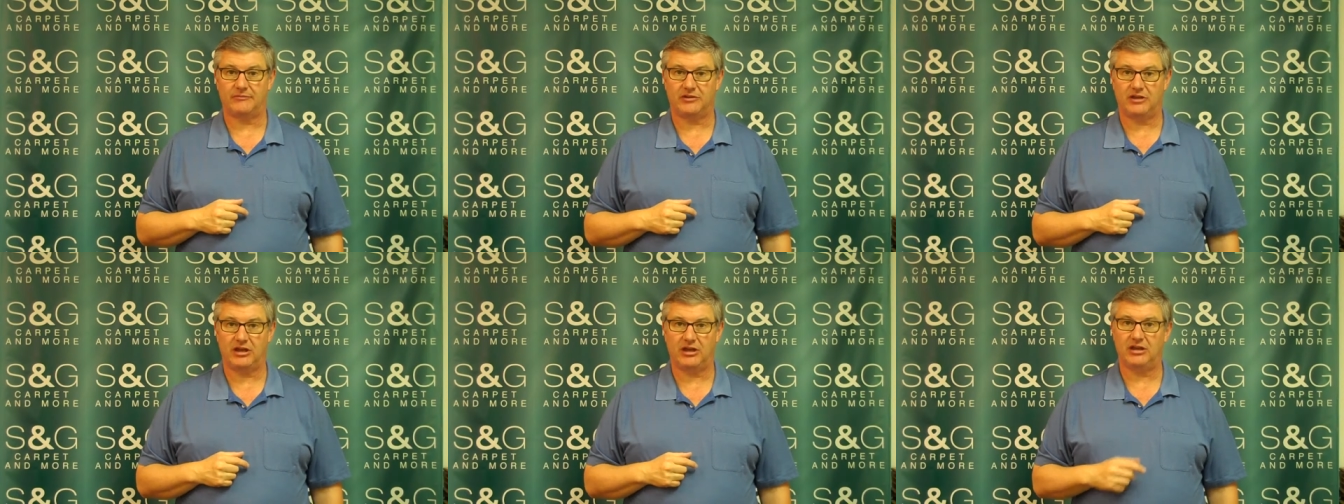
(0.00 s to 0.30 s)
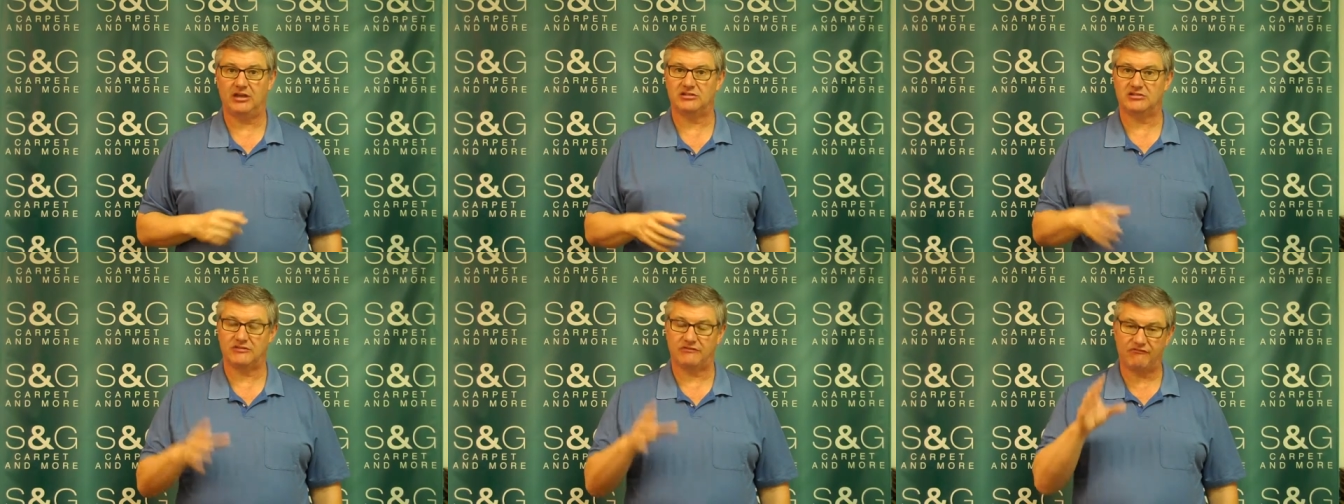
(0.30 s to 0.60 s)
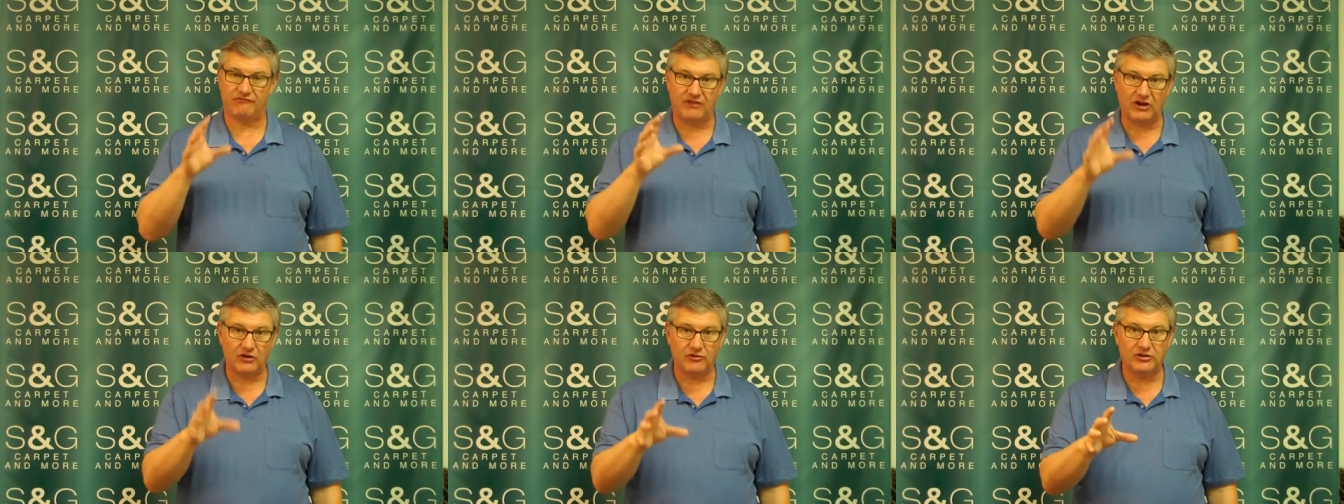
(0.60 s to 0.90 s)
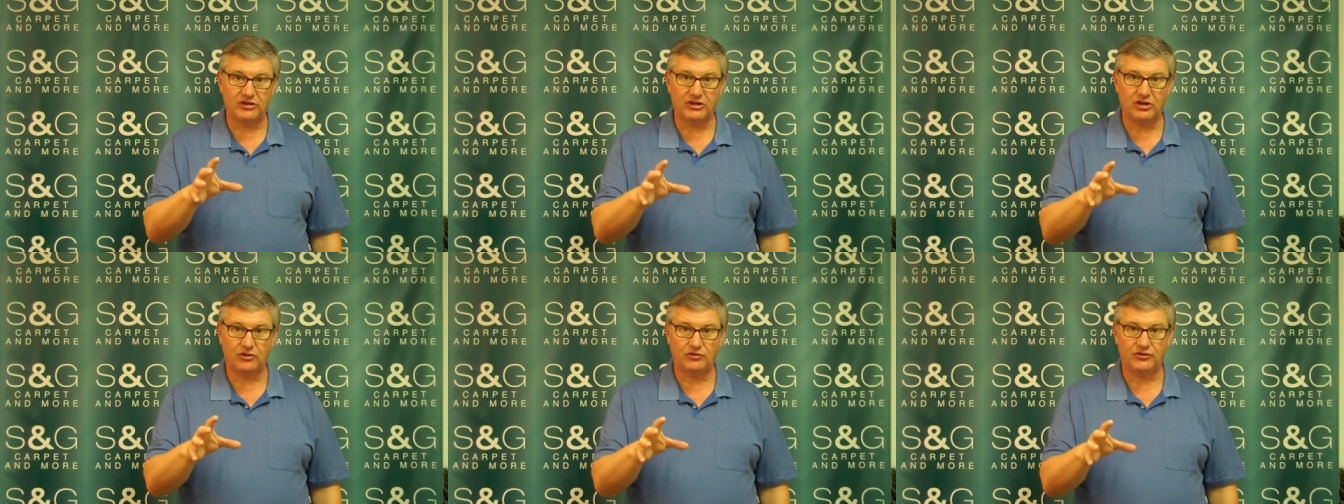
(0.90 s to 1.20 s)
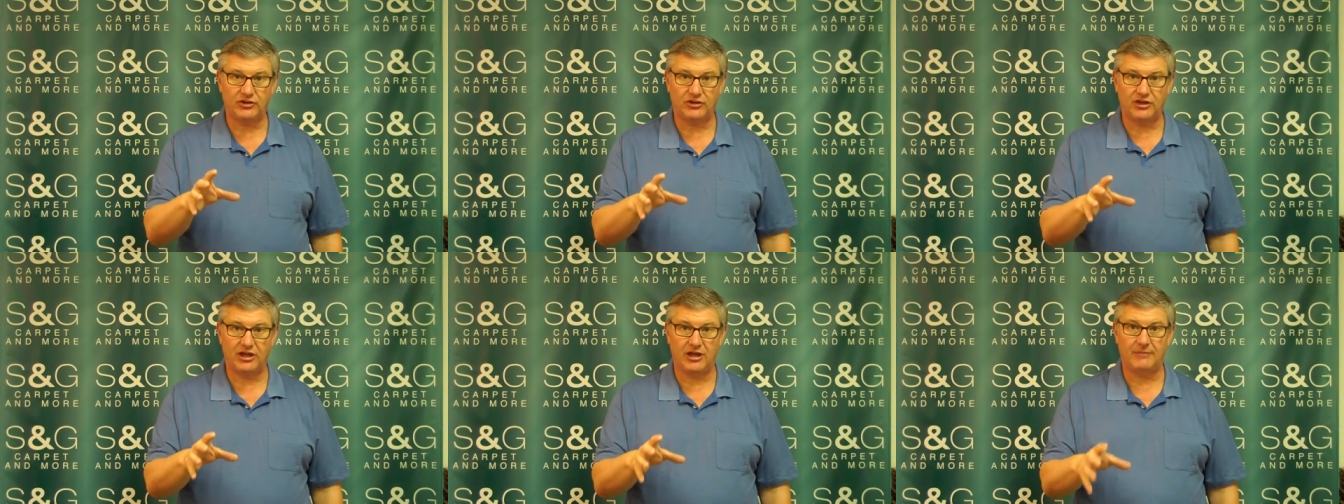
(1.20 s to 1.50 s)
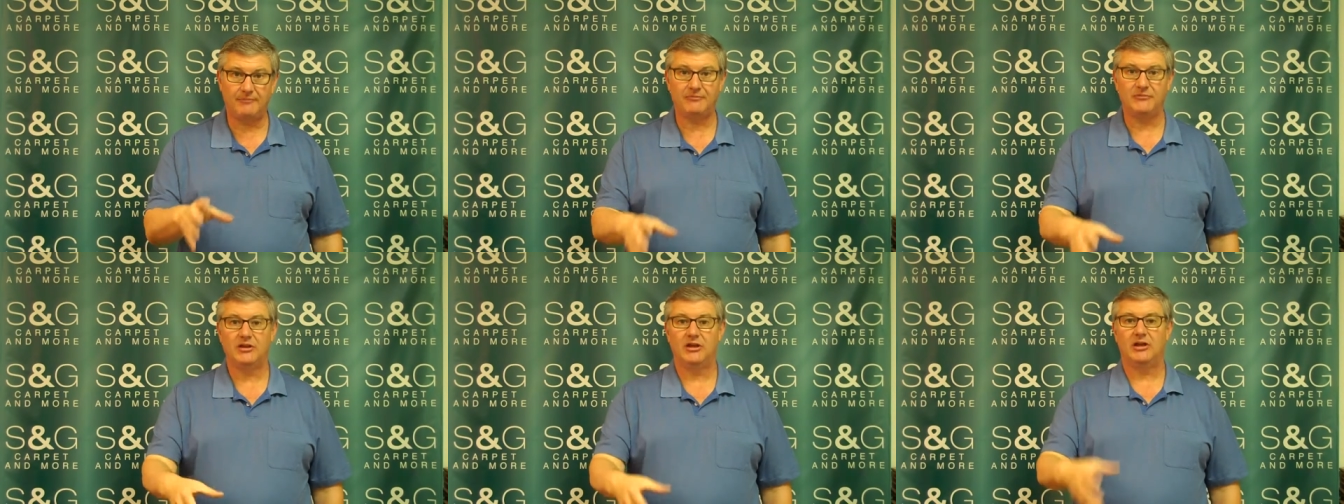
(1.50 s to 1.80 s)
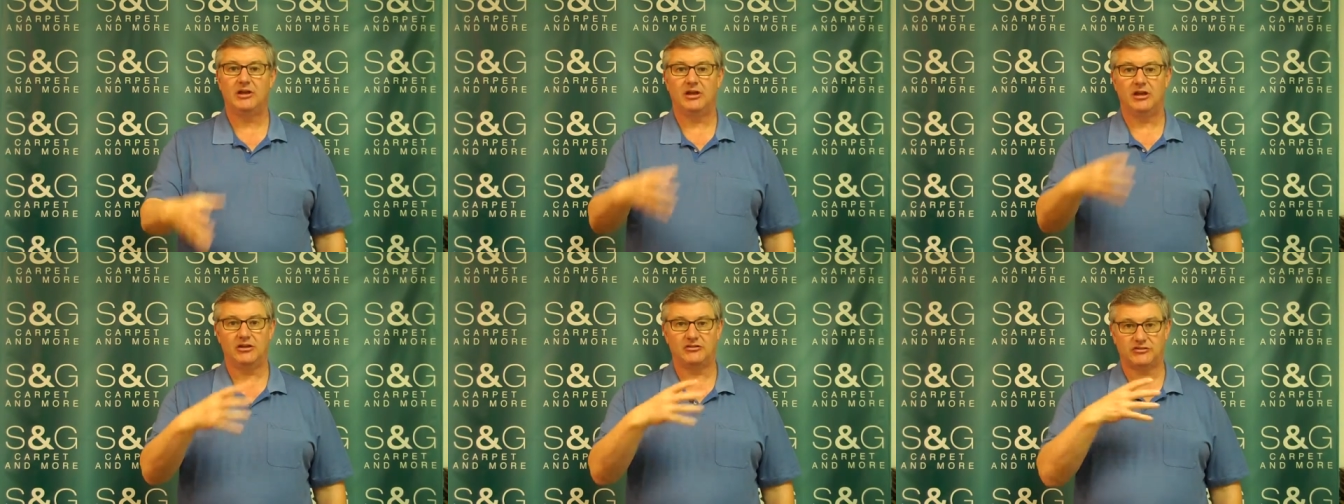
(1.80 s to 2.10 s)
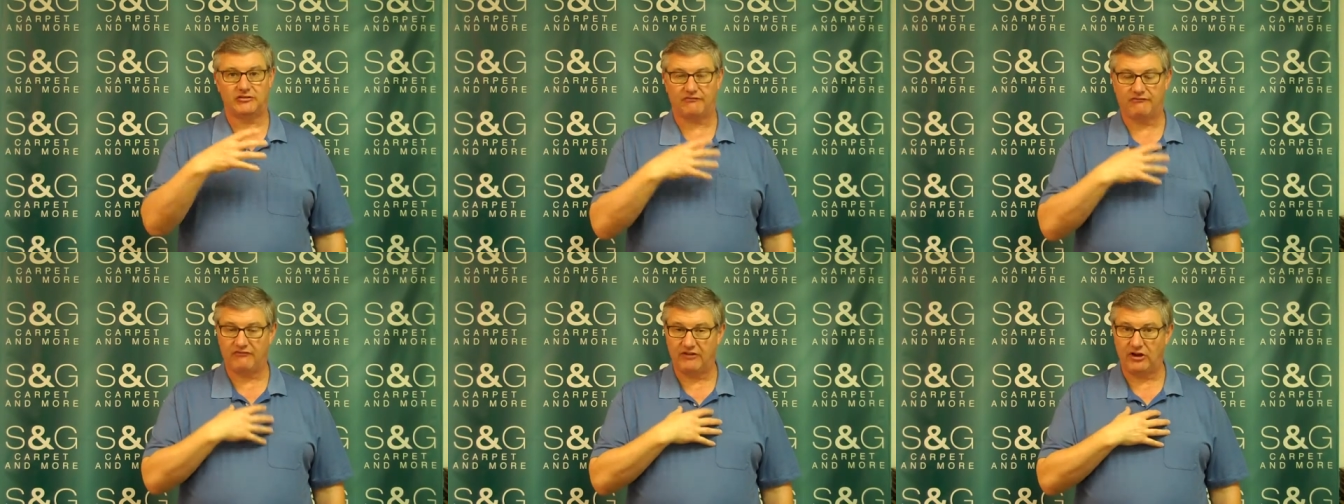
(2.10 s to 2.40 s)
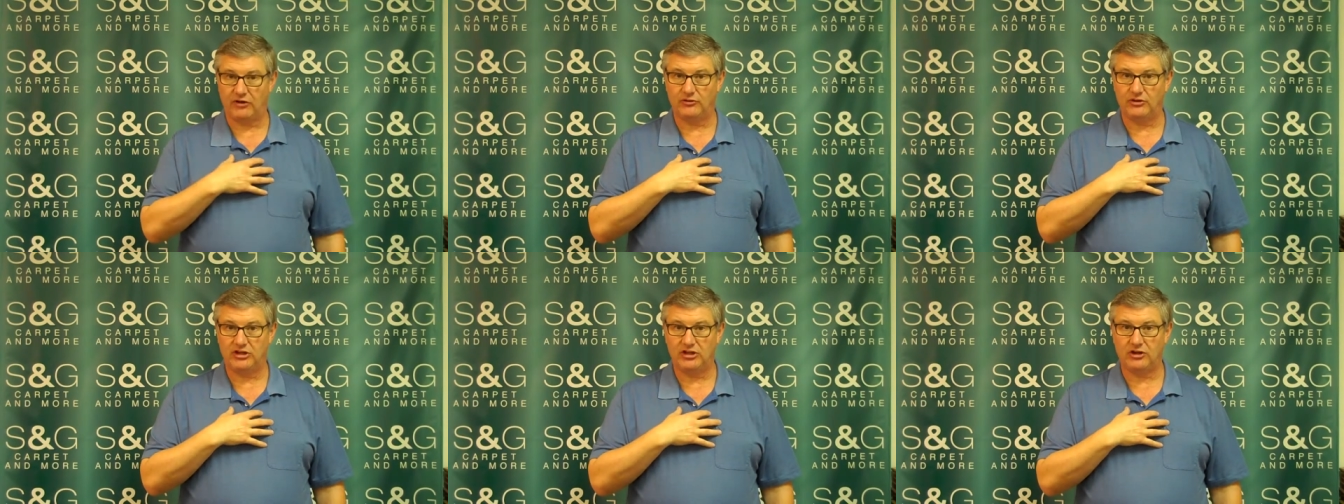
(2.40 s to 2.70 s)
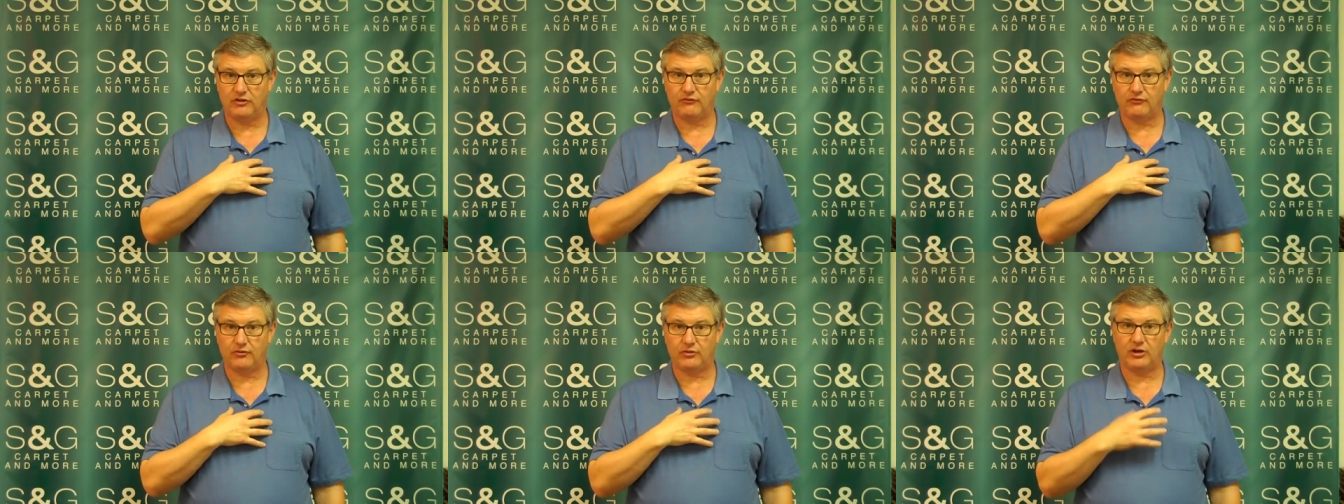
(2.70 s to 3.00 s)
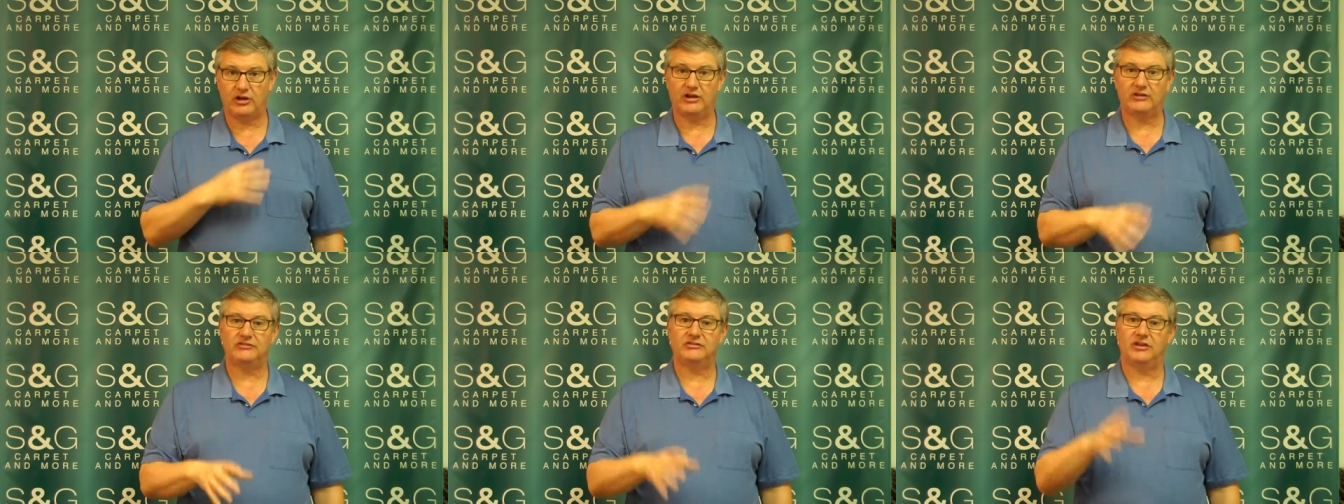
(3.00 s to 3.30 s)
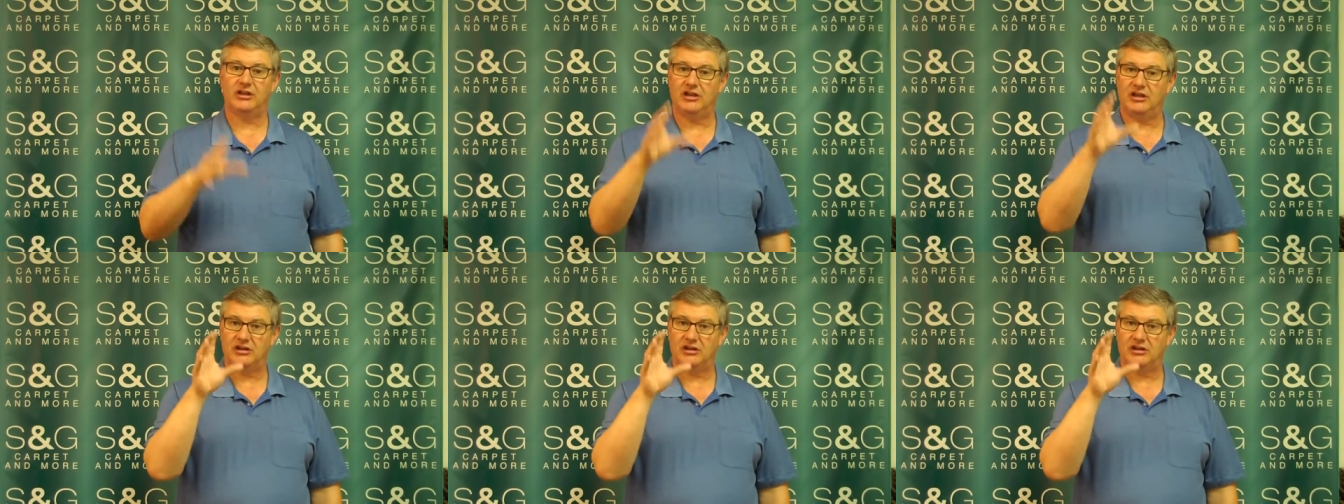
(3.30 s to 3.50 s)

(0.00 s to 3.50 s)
Okay, it's a fair deal to them, it's a fair deal for us,